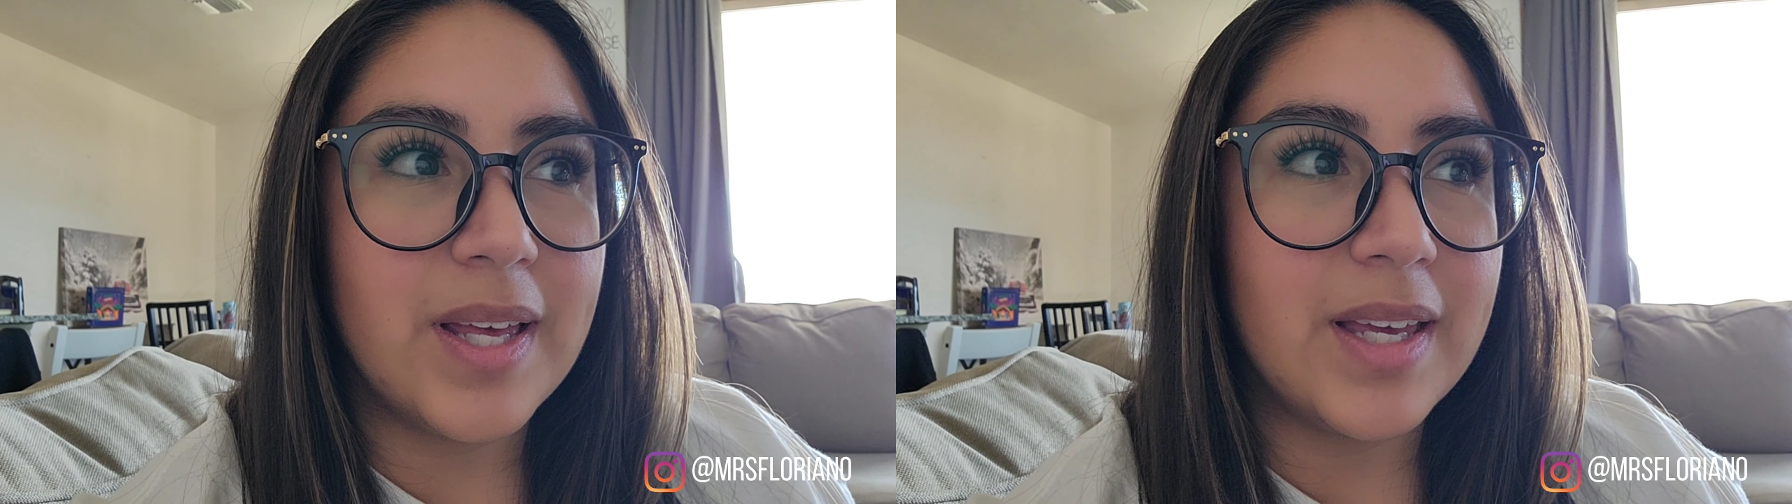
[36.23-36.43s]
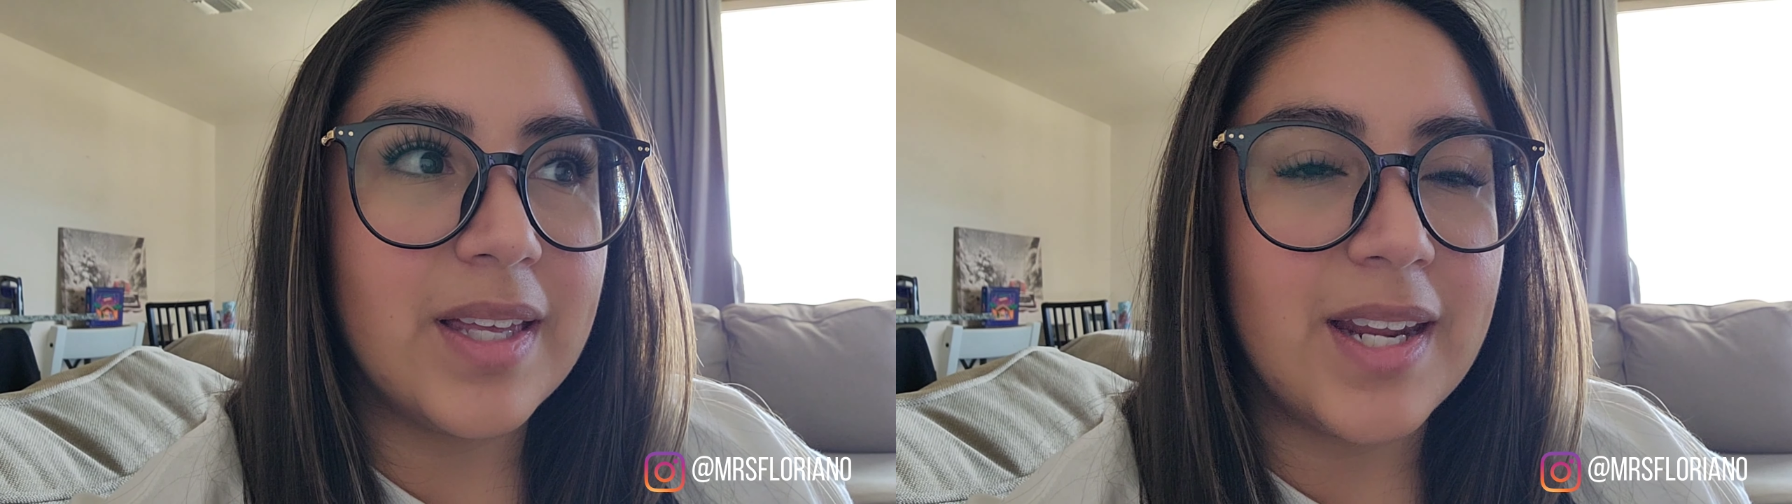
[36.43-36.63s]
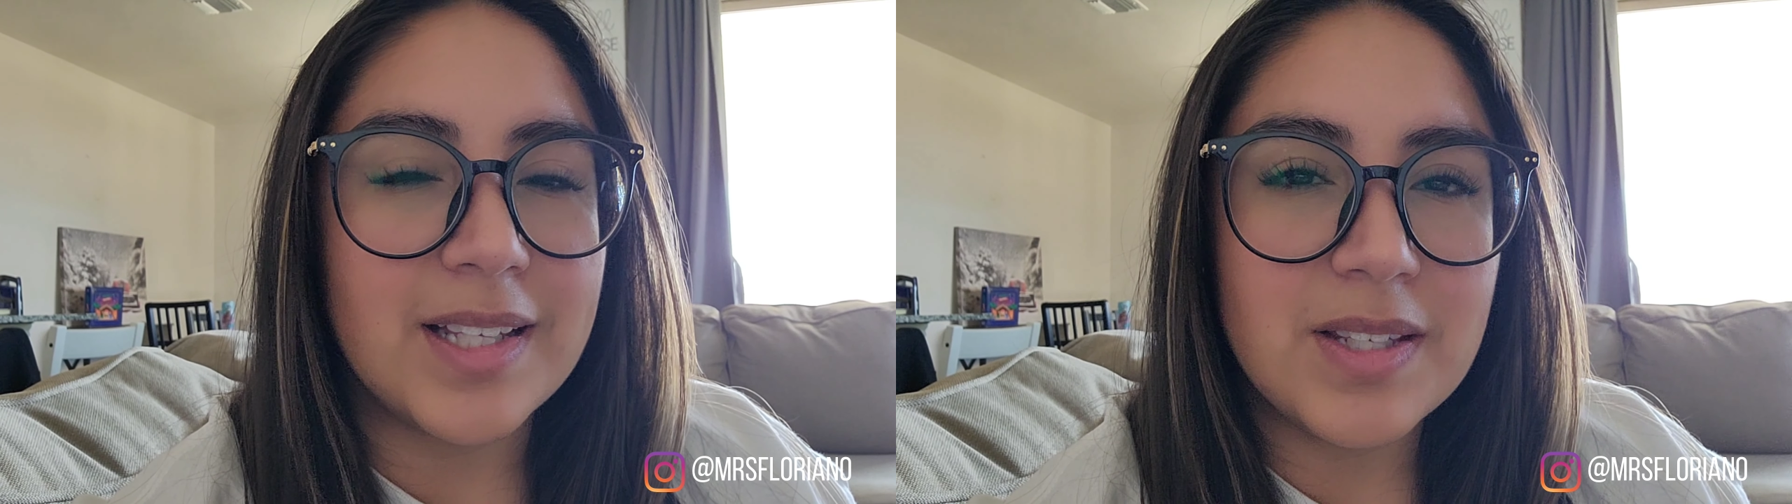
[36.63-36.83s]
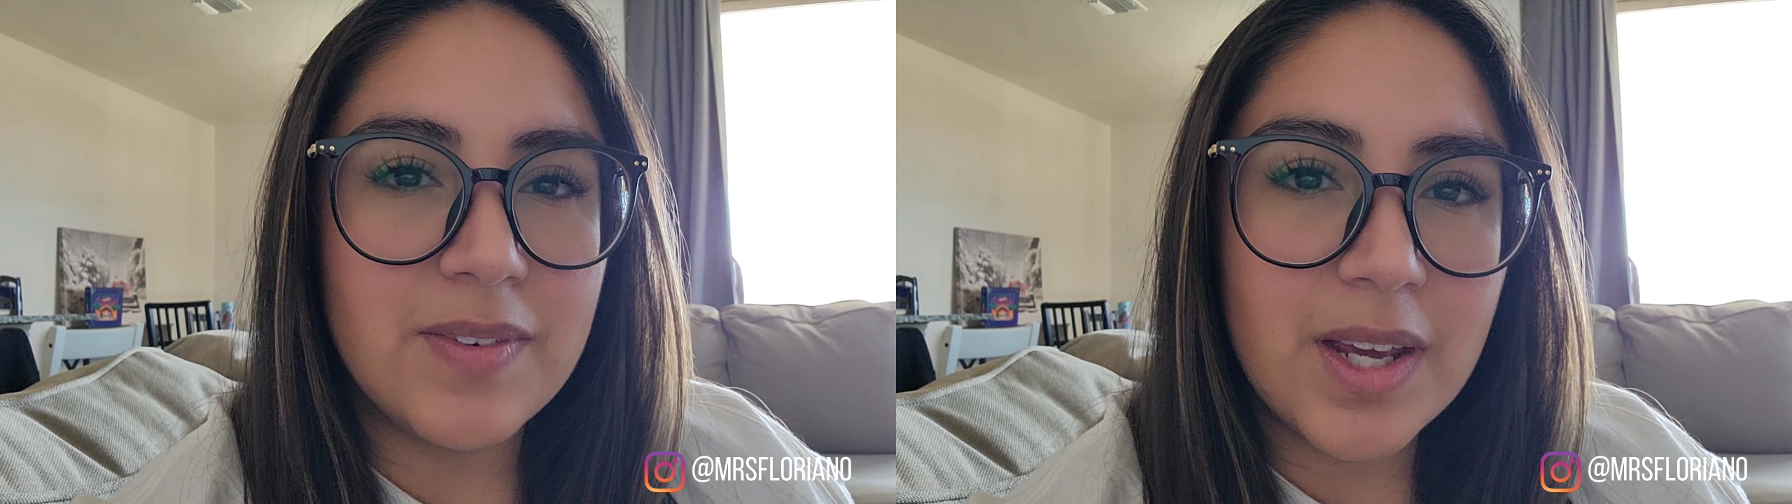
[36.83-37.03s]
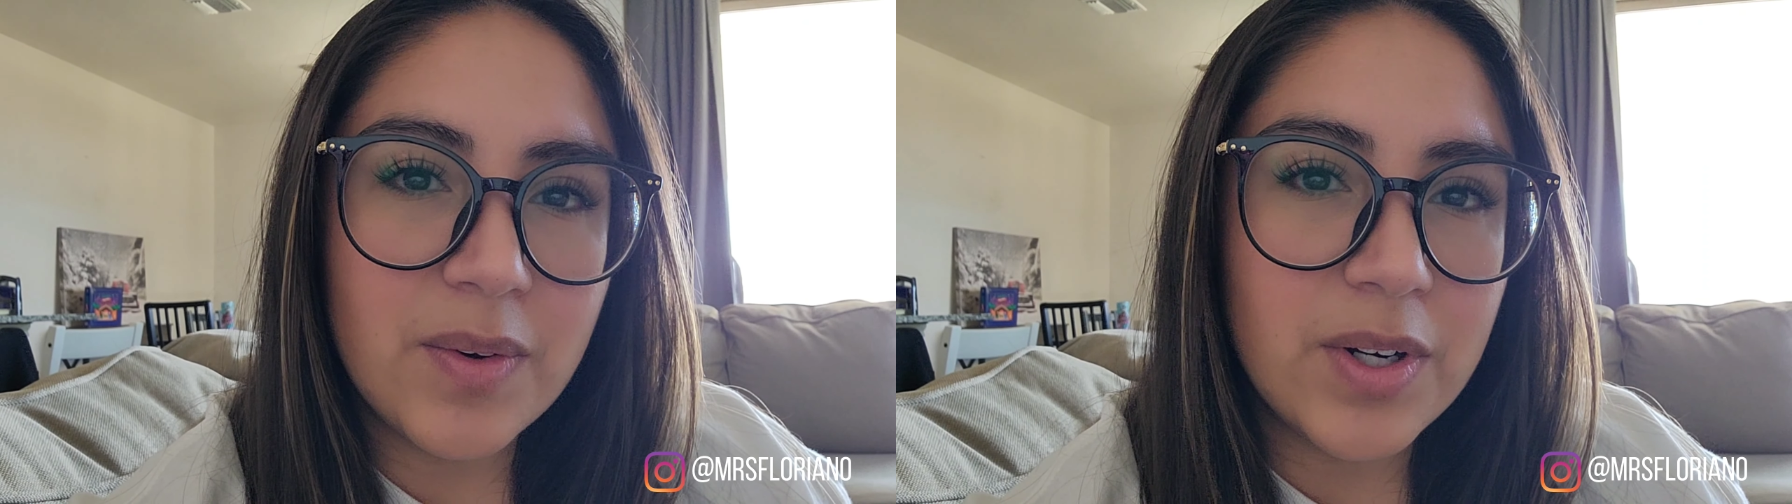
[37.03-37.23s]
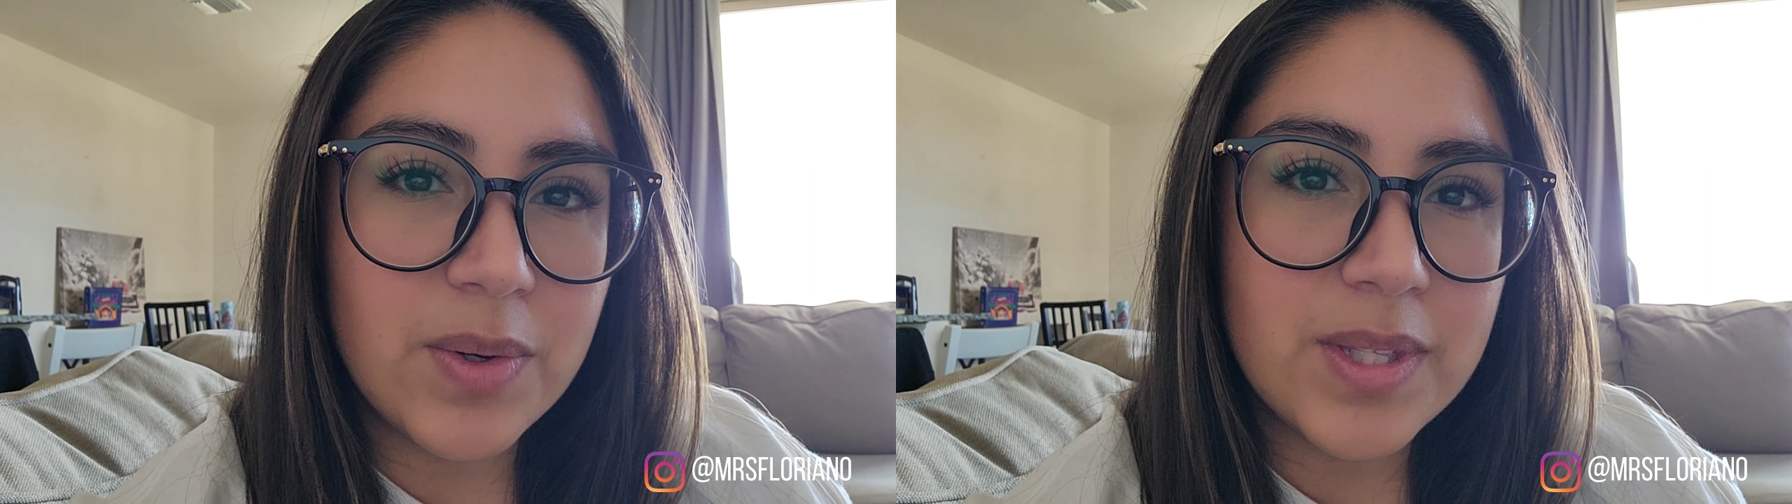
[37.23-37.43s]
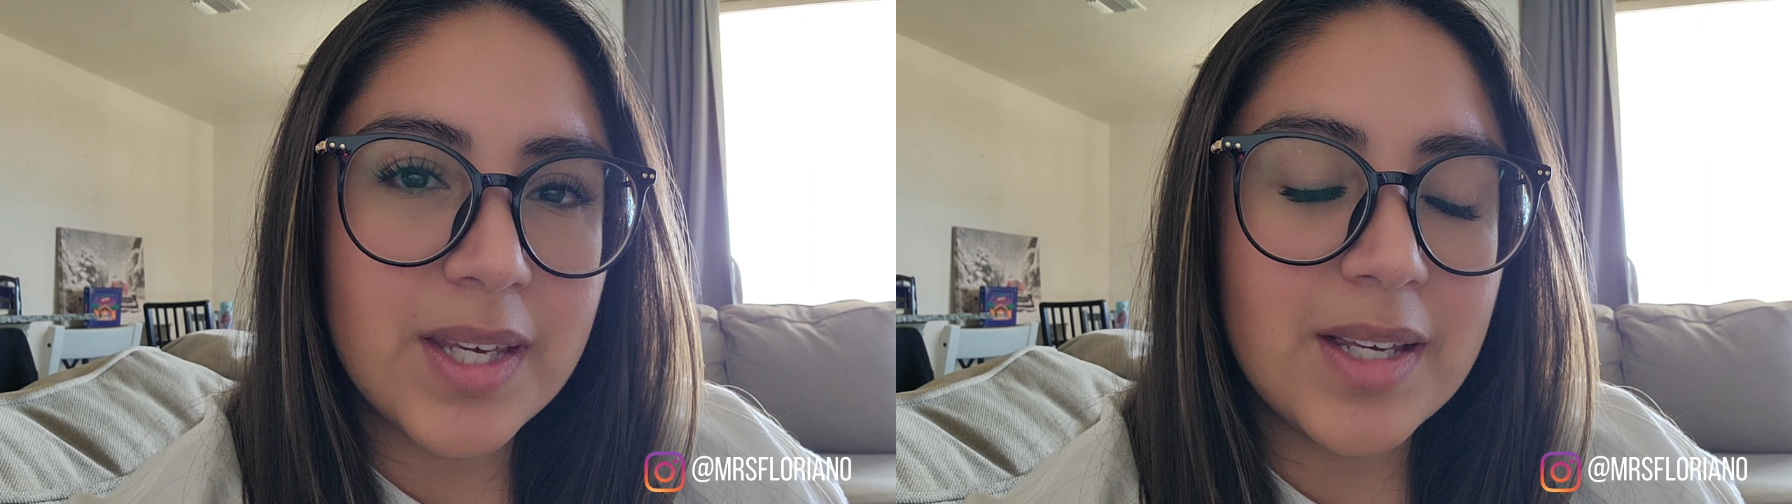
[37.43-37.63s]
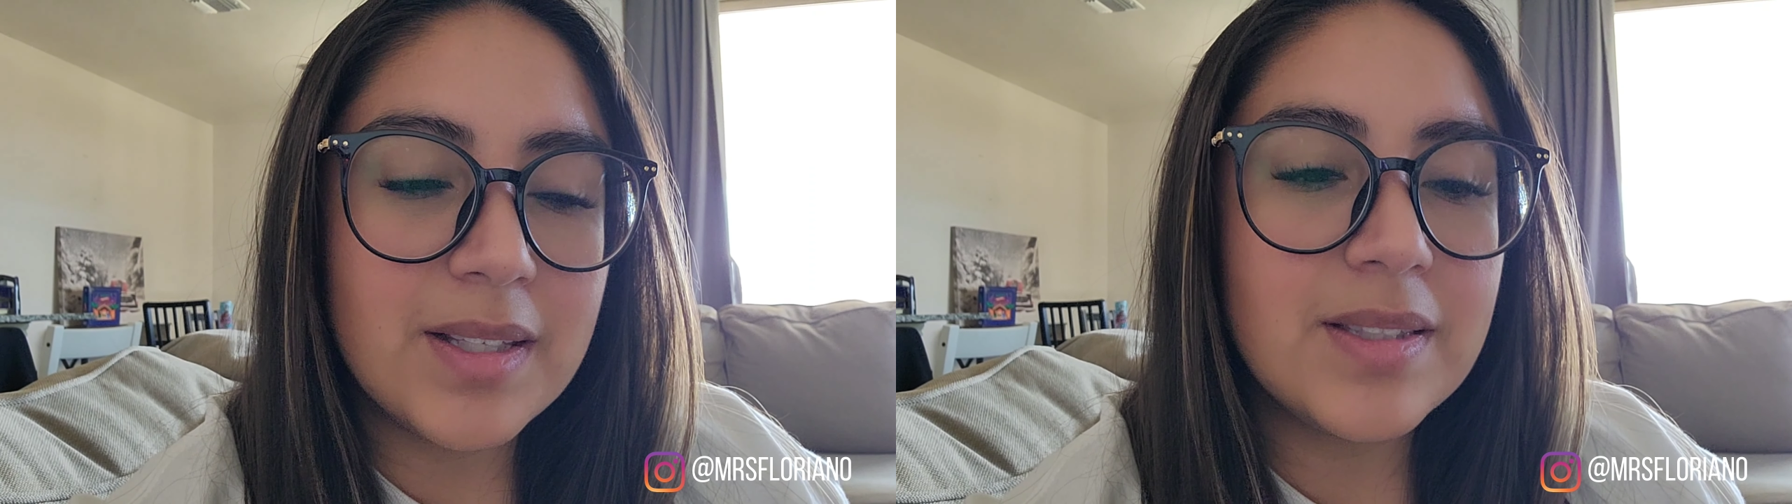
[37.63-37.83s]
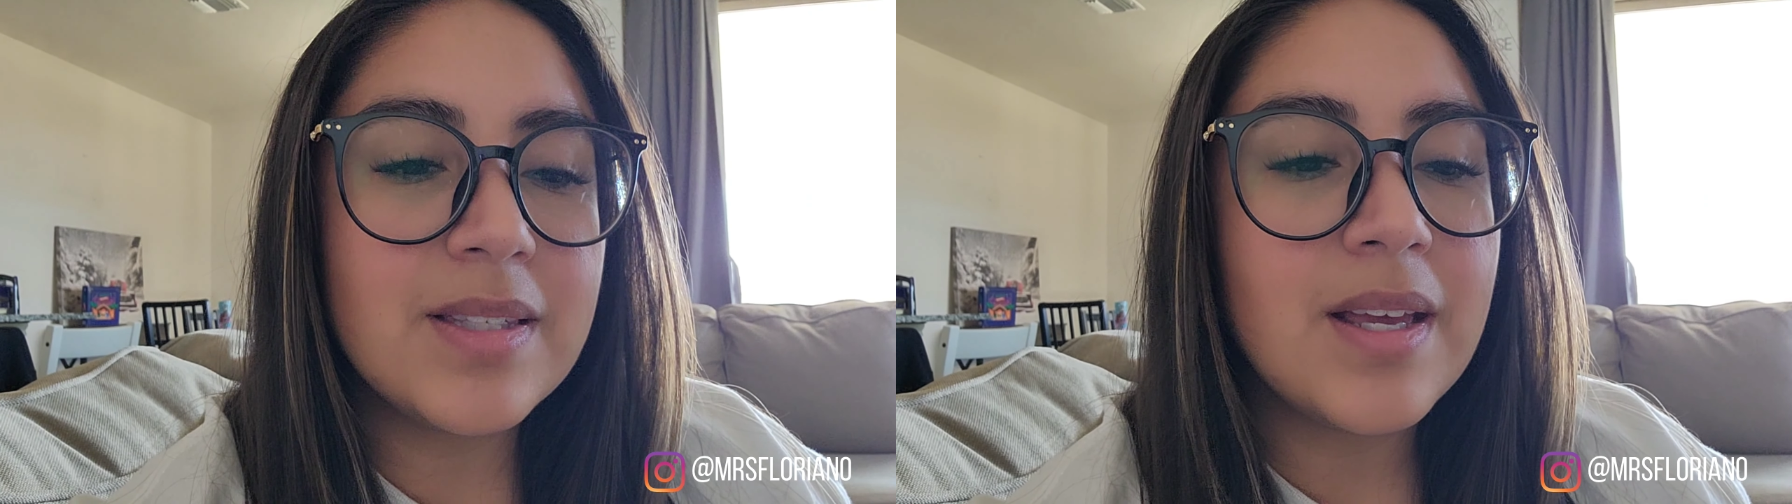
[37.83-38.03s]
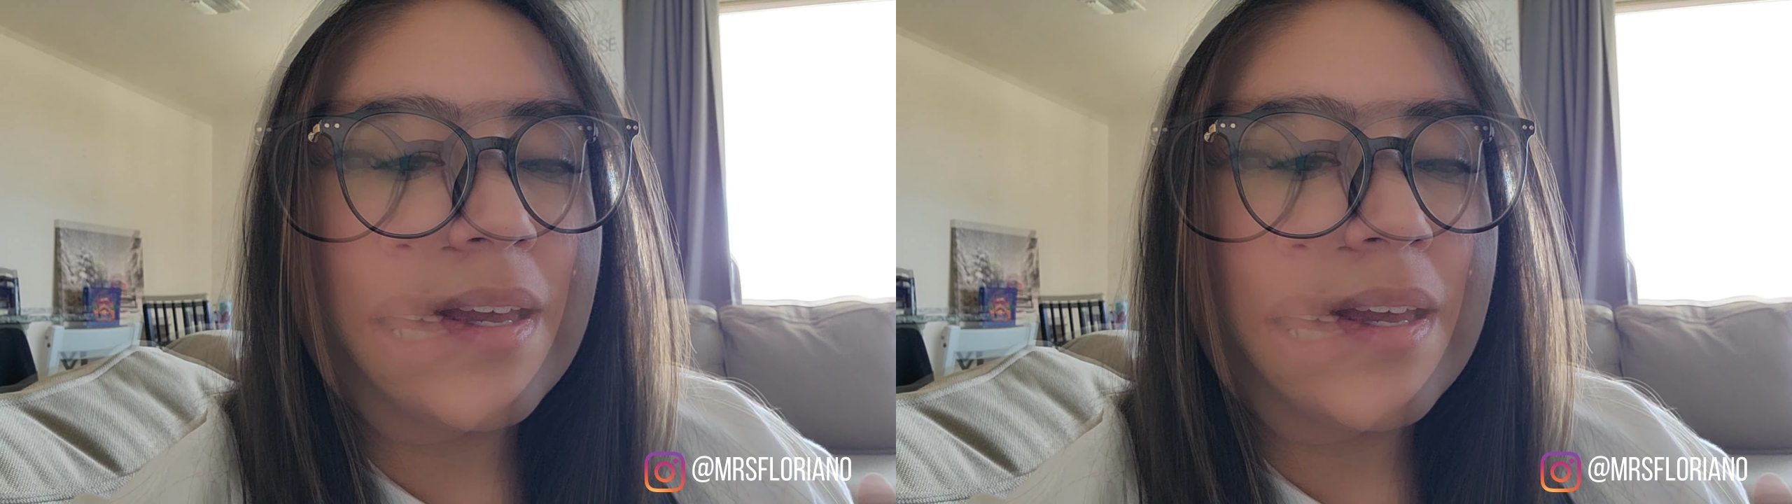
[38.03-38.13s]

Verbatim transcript: like an activity I want to do with the kids.